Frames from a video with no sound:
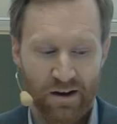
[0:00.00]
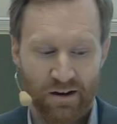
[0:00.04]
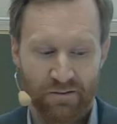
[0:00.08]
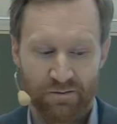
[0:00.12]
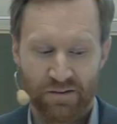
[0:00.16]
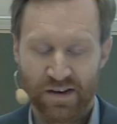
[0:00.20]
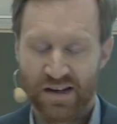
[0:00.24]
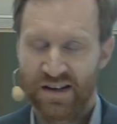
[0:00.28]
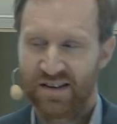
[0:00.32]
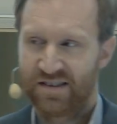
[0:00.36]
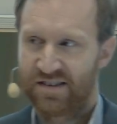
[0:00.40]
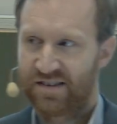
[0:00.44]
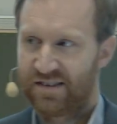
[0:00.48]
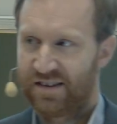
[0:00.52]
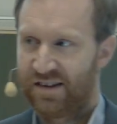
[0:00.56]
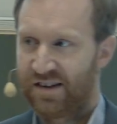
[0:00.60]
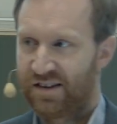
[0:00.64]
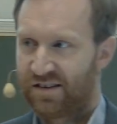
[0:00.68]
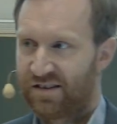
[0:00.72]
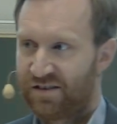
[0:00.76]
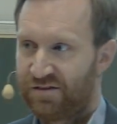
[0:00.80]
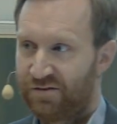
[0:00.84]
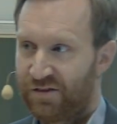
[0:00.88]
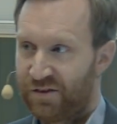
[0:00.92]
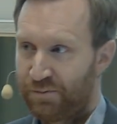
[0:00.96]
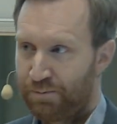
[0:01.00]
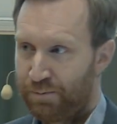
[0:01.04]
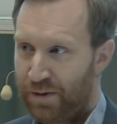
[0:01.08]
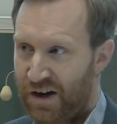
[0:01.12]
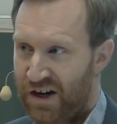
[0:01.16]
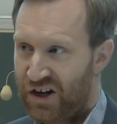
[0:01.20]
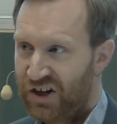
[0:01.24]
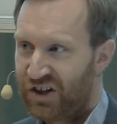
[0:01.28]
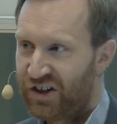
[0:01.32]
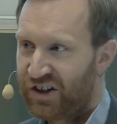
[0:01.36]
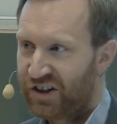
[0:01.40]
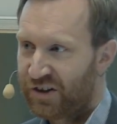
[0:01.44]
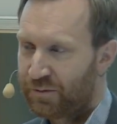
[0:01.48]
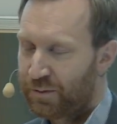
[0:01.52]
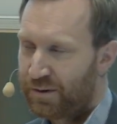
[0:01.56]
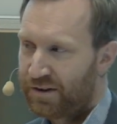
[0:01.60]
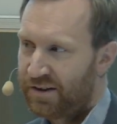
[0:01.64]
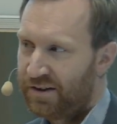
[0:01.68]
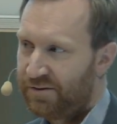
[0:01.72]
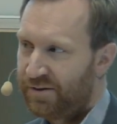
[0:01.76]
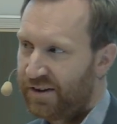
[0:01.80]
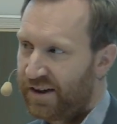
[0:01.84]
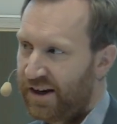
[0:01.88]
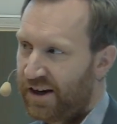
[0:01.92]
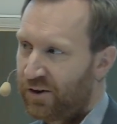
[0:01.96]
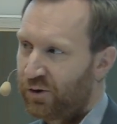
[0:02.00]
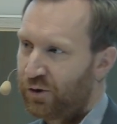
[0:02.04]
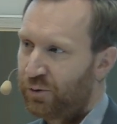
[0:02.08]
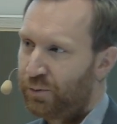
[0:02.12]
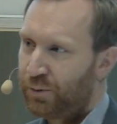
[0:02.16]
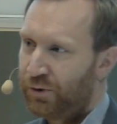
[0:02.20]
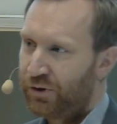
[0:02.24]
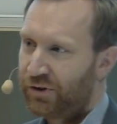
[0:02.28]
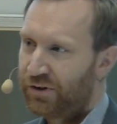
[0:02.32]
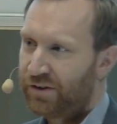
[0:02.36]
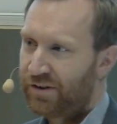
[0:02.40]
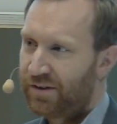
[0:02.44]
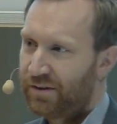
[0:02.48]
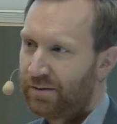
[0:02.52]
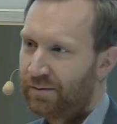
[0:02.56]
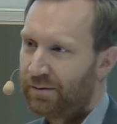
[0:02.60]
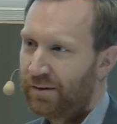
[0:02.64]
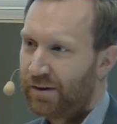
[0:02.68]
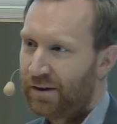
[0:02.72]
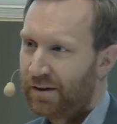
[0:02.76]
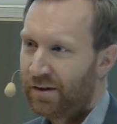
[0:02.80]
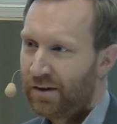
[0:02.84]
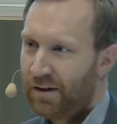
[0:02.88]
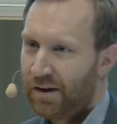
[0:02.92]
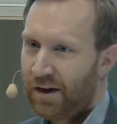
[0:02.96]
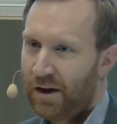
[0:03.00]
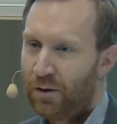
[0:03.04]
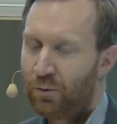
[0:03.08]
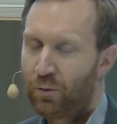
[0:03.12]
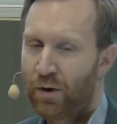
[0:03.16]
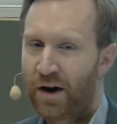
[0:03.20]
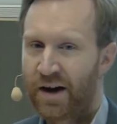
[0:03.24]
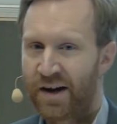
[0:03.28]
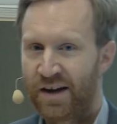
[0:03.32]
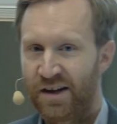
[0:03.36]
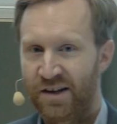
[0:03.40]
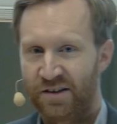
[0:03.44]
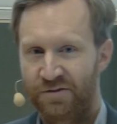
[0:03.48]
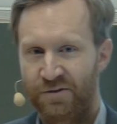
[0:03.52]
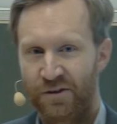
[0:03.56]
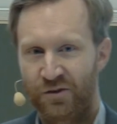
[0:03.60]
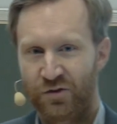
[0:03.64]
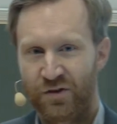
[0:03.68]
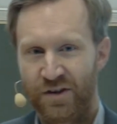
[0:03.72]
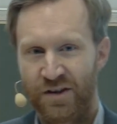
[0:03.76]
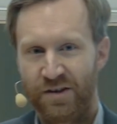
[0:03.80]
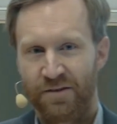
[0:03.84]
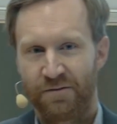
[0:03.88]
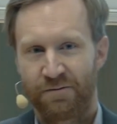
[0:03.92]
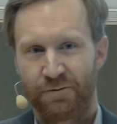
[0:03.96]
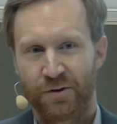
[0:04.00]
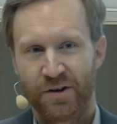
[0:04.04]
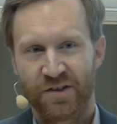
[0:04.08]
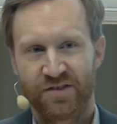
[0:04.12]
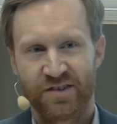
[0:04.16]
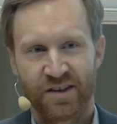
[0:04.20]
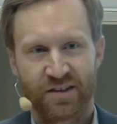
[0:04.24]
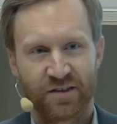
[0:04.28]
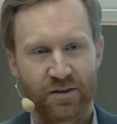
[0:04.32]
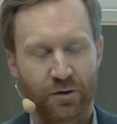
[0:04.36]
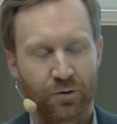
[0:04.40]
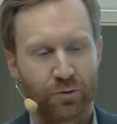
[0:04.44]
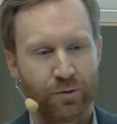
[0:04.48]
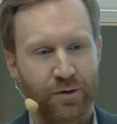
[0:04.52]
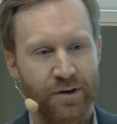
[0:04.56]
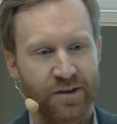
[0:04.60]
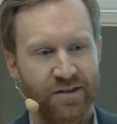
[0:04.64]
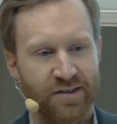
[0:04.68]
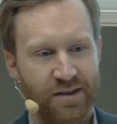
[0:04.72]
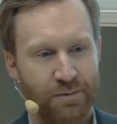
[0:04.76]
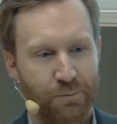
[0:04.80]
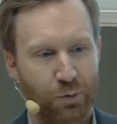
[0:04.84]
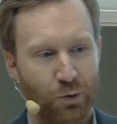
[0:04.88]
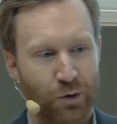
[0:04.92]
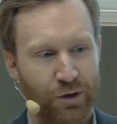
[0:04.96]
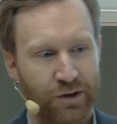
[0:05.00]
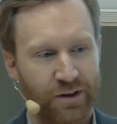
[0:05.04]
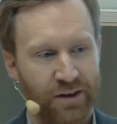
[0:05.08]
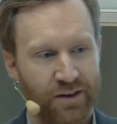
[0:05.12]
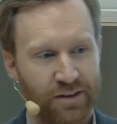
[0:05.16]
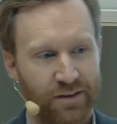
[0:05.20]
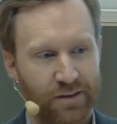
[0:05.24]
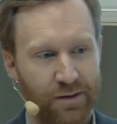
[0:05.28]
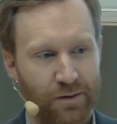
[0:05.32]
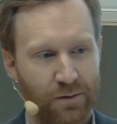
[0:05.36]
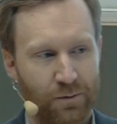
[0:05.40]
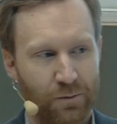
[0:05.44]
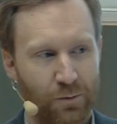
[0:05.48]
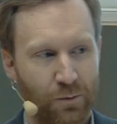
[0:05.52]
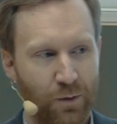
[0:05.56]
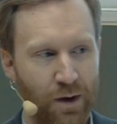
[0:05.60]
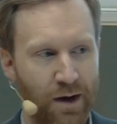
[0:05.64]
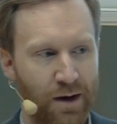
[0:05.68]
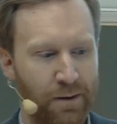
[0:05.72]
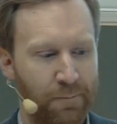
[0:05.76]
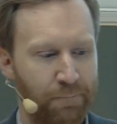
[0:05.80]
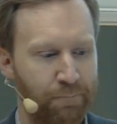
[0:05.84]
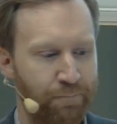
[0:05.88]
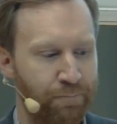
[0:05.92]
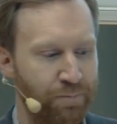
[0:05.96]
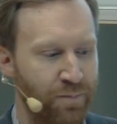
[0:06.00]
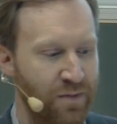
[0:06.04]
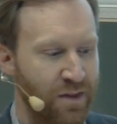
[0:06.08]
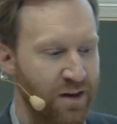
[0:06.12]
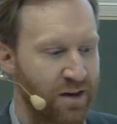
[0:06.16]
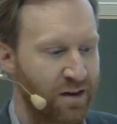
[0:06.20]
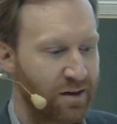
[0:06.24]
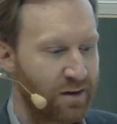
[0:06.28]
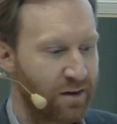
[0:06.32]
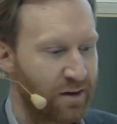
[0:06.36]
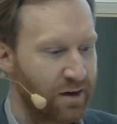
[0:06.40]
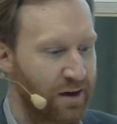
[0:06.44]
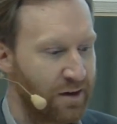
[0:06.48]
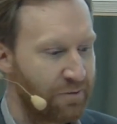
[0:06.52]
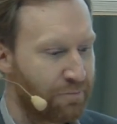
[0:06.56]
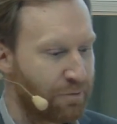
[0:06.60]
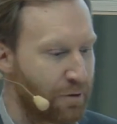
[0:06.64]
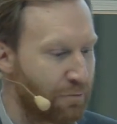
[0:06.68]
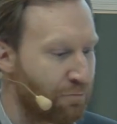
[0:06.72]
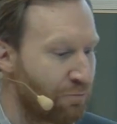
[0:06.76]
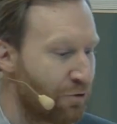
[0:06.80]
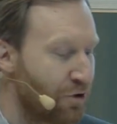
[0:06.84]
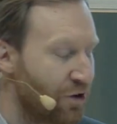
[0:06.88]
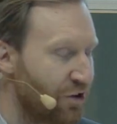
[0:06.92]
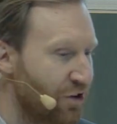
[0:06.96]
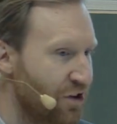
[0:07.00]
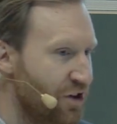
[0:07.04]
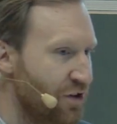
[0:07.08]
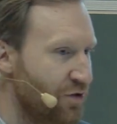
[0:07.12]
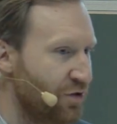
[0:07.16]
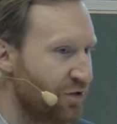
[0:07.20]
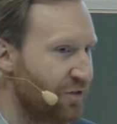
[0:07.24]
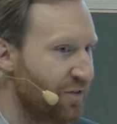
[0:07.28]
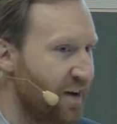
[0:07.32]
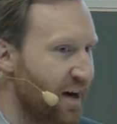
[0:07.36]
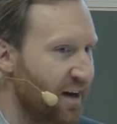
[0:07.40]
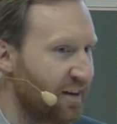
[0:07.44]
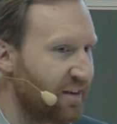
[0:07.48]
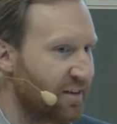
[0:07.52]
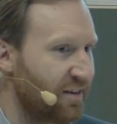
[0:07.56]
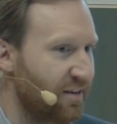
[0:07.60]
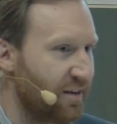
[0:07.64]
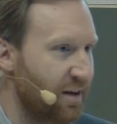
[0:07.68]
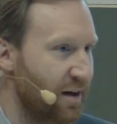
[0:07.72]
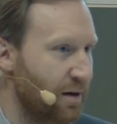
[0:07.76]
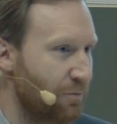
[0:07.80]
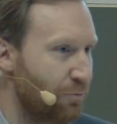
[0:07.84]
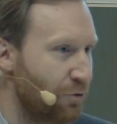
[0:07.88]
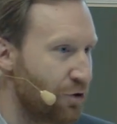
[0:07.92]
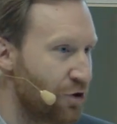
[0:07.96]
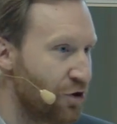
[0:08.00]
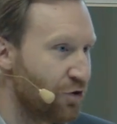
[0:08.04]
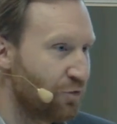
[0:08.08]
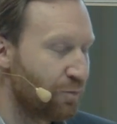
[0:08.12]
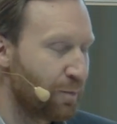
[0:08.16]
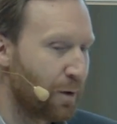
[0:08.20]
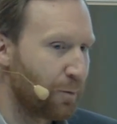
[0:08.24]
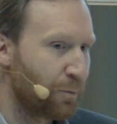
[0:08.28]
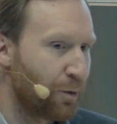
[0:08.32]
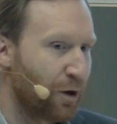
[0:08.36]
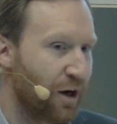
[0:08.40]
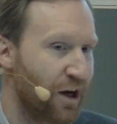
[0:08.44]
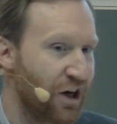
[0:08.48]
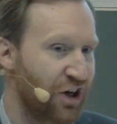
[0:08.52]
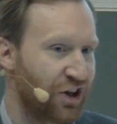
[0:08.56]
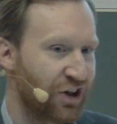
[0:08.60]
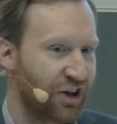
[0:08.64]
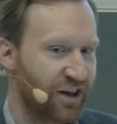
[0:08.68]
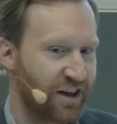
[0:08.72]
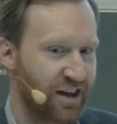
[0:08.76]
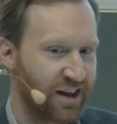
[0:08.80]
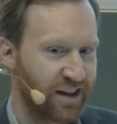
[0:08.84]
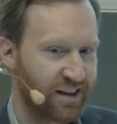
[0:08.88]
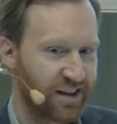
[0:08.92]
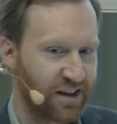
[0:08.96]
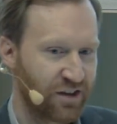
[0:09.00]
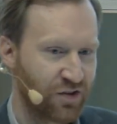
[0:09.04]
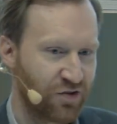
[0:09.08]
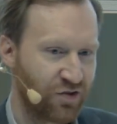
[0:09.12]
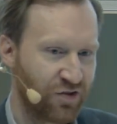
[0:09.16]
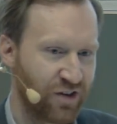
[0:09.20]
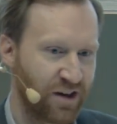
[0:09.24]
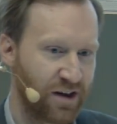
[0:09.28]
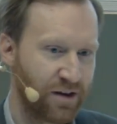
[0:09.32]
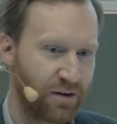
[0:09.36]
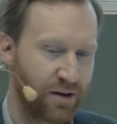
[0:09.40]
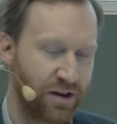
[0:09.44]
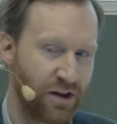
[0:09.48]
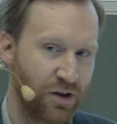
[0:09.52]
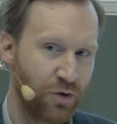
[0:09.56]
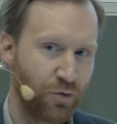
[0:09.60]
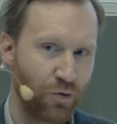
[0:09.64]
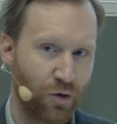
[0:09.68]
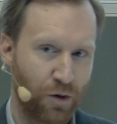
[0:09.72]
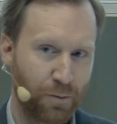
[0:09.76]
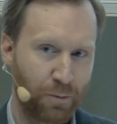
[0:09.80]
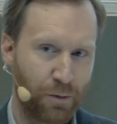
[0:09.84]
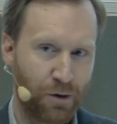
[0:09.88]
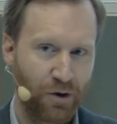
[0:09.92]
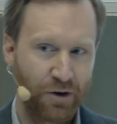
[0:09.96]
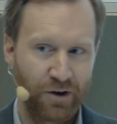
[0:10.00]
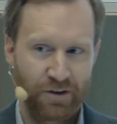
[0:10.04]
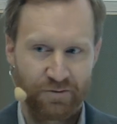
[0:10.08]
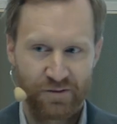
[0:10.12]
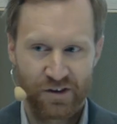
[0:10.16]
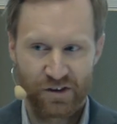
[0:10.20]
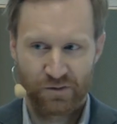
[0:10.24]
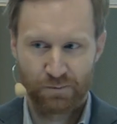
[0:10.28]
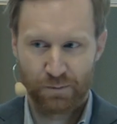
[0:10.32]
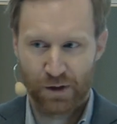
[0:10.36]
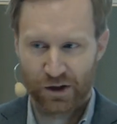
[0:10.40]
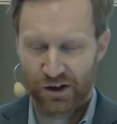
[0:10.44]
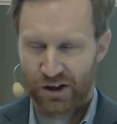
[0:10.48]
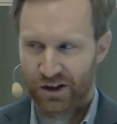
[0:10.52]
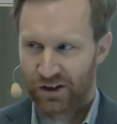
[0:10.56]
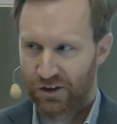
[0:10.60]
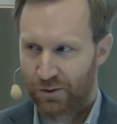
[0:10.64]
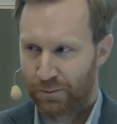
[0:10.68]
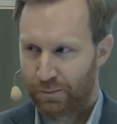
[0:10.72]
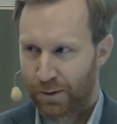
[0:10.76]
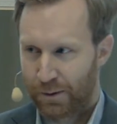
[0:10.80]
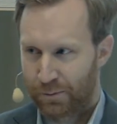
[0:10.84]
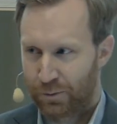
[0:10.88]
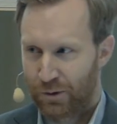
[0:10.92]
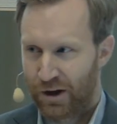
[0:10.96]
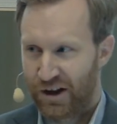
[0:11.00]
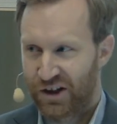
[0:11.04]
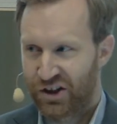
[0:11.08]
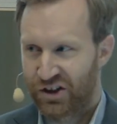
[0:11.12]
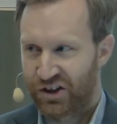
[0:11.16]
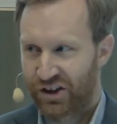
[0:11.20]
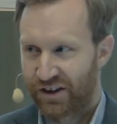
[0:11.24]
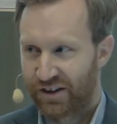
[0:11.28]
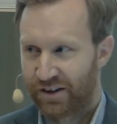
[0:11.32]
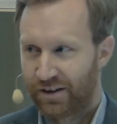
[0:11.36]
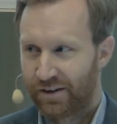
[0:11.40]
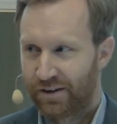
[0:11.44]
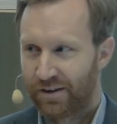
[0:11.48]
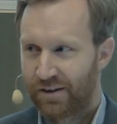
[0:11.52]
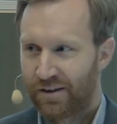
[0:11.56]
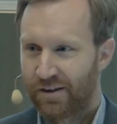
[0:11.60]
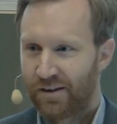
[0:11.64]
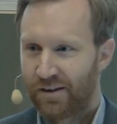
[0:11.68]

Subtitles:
And this is the patient-specific output. And why is the 360 degrees important? Well, if we wouldn't use that and would use population data to say you are part of this bucket of population,